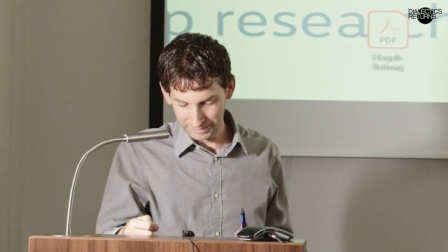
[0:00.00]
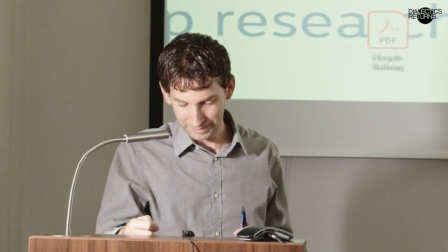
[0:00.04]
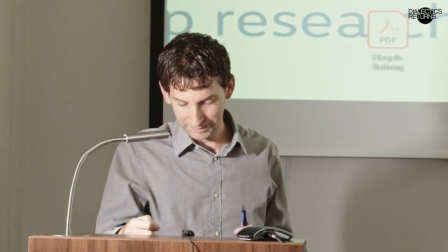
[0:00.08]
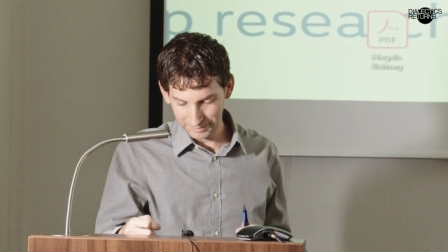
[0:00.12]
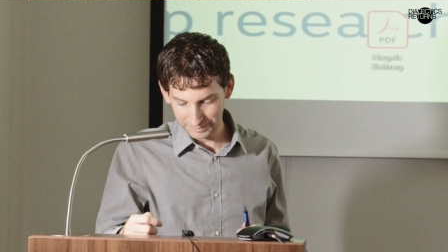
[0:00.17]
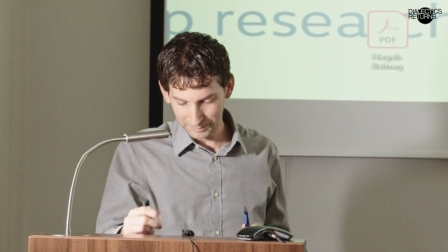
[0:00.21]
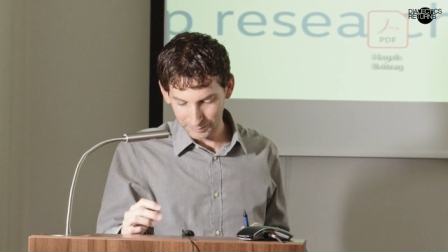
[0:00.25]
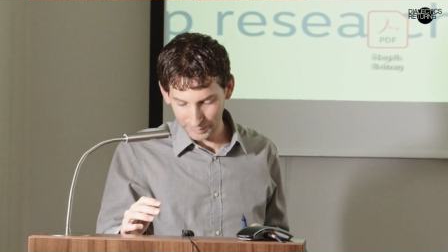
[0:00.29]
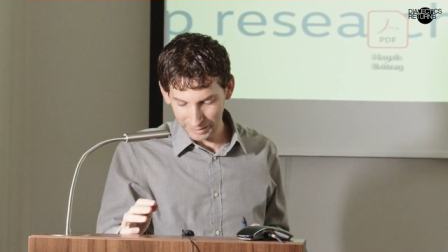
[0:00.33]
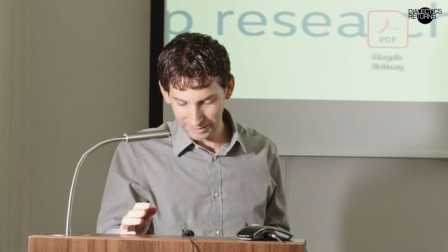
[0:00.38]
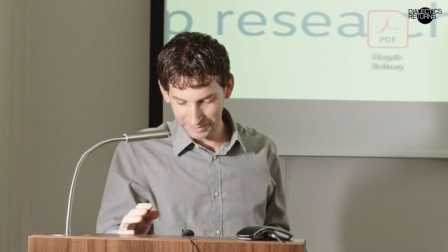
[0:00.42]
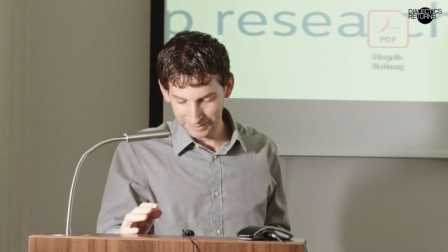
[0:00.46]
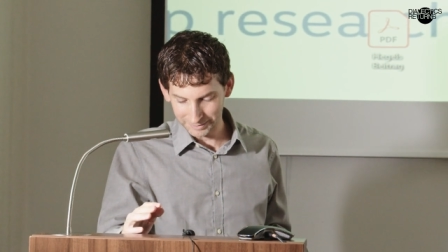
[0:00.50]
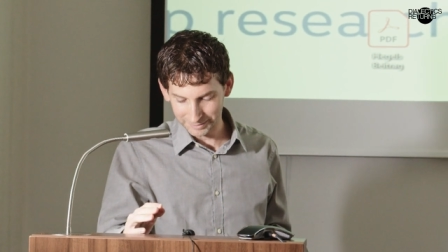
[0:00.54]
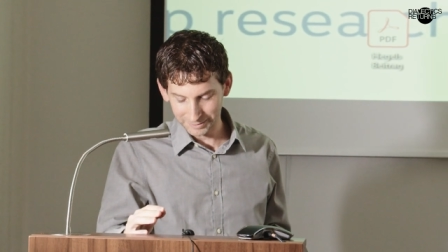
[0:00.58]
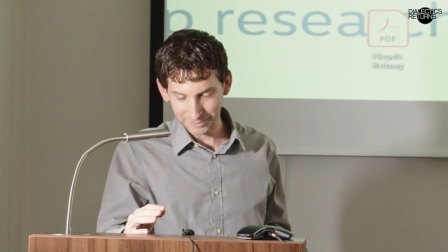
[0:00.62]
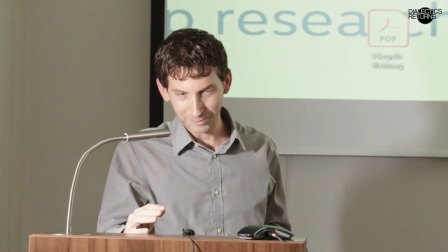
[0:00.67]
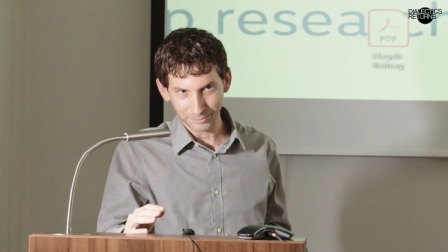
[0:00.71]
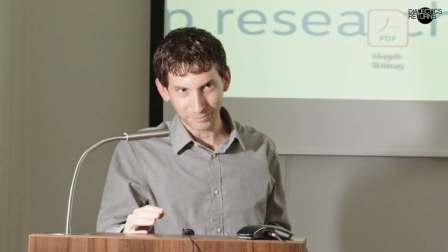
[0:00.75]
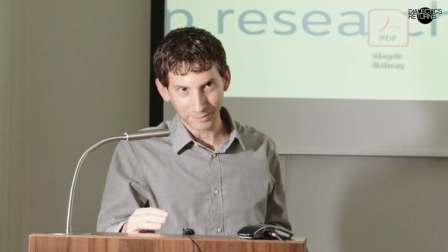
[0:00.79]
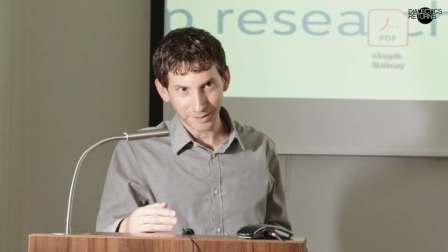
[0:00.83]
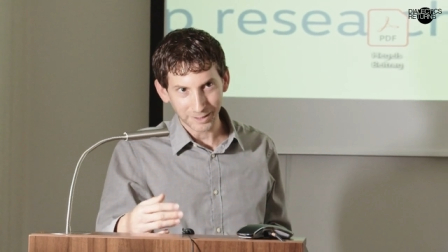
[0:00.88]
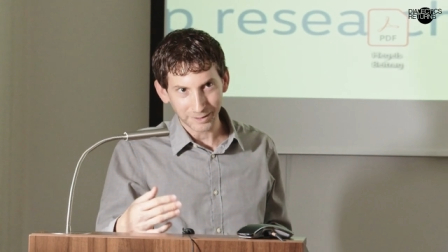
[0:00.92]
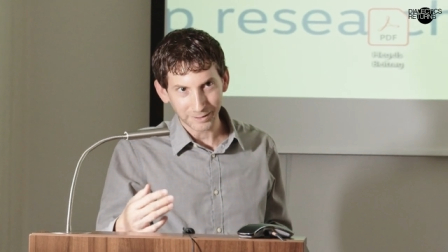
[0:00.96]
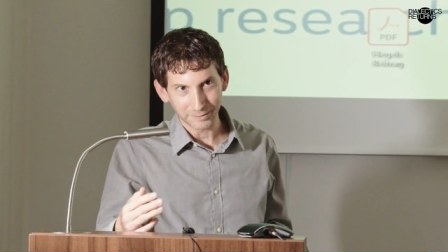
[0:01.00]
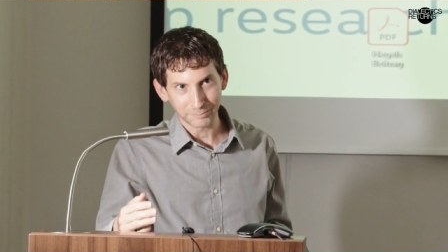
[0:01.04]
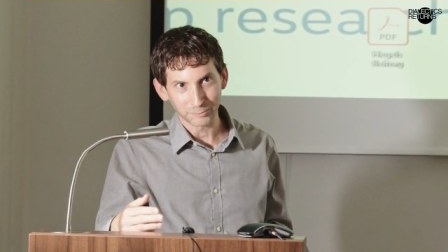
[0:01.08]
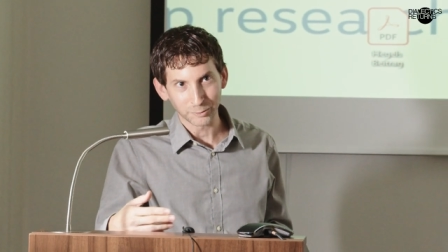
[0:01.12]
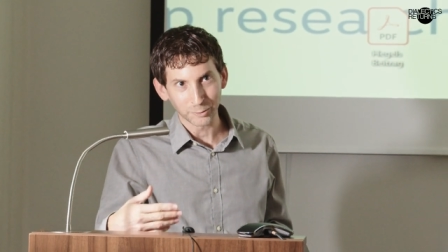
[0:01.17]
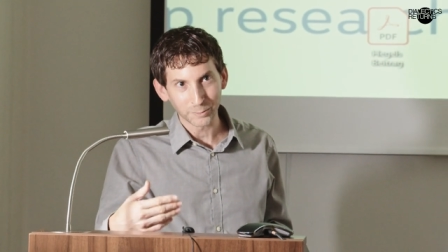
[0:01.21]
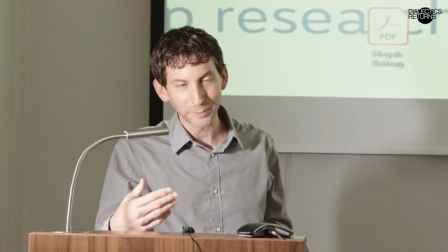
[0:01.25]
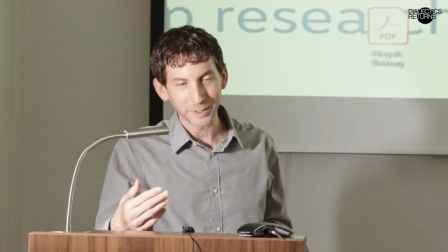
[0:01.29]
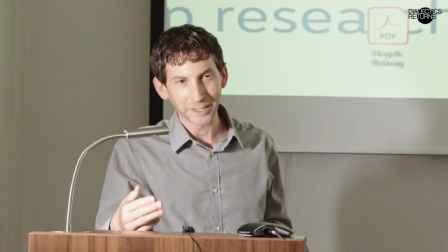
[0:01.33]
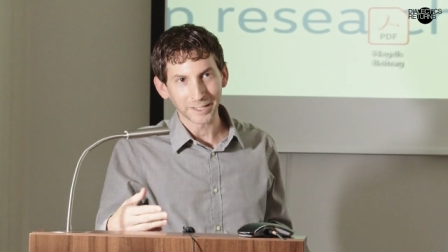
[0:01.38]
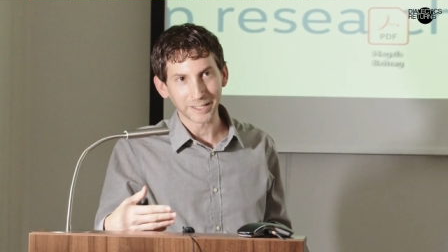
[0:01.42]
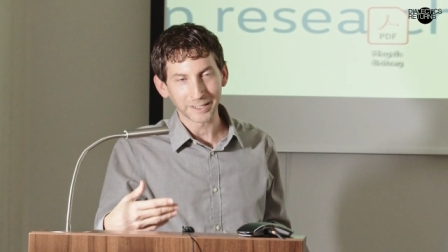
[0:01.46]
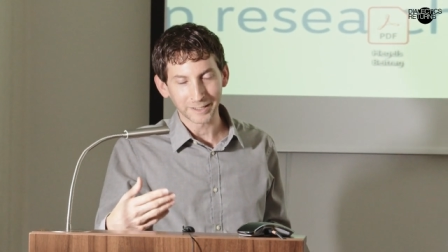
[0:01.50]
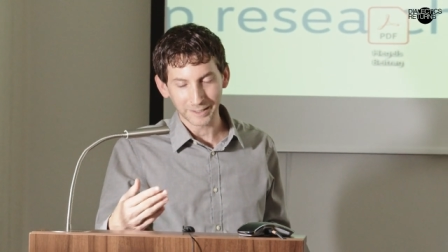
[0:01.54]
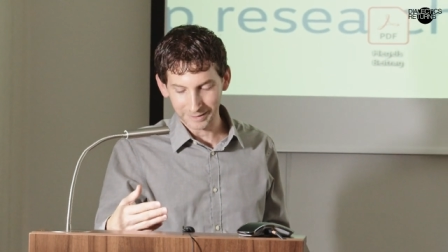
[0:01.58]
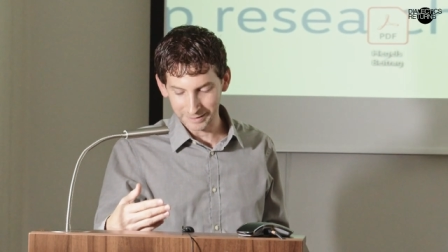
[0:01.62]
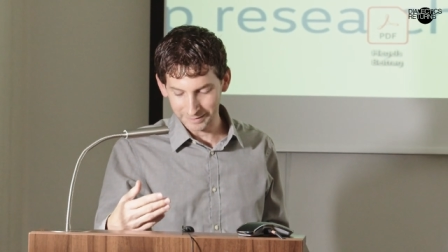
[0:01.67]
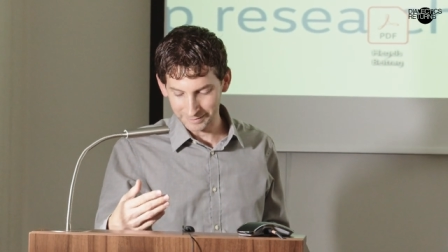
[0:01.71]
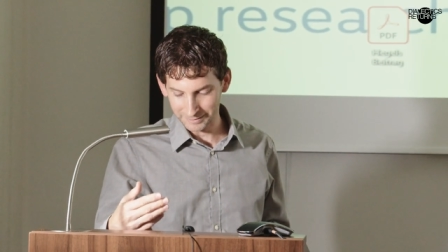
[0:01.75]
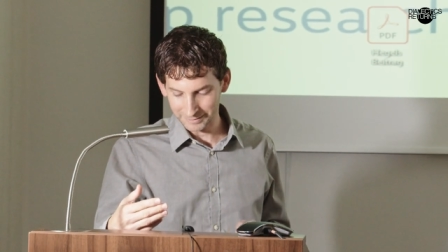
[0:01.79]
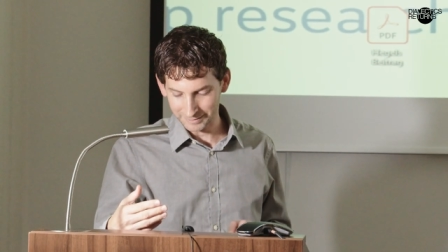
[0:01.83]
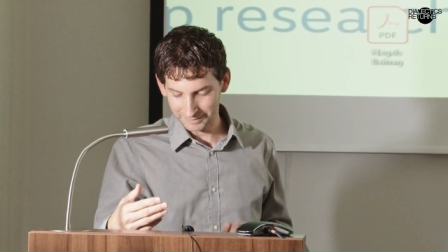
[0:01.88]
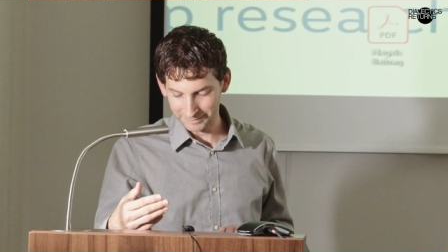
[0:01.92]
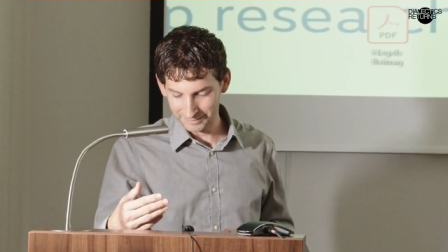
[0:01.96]
He spent his career ruminating
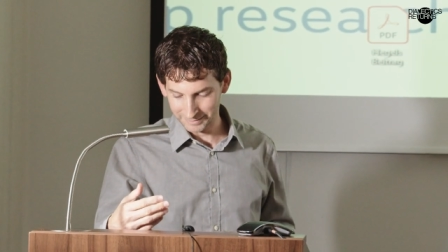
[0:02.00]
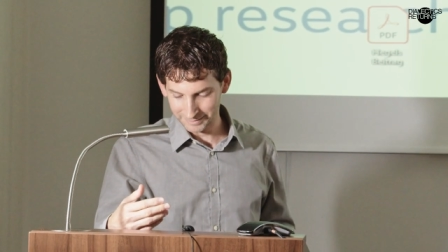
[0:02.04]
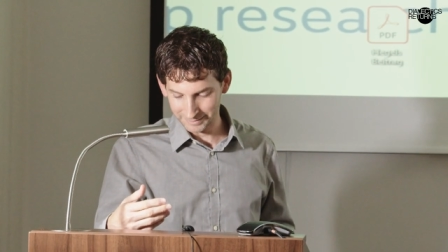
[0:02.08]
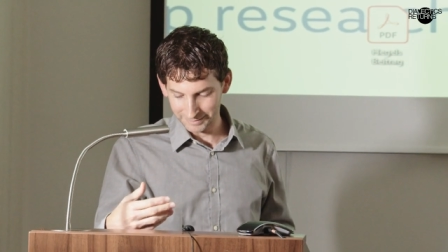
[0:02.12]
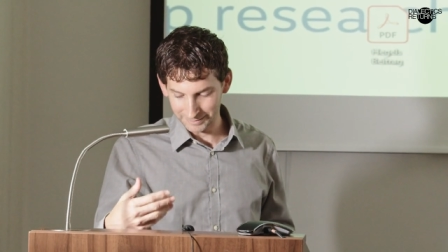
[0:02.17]
on this,